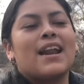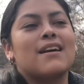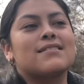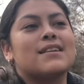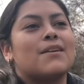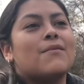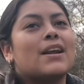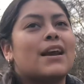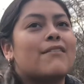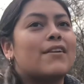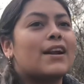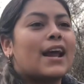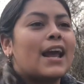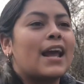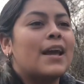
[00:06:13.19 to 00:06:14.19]
and I was like,
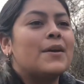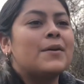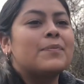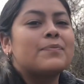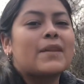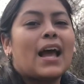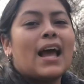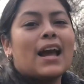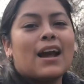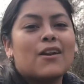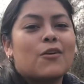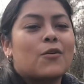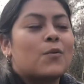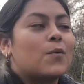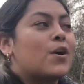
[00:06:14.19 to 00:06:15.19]
whatever, like I
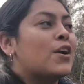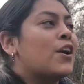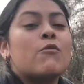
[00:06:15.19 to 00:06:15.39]
gotta go to work.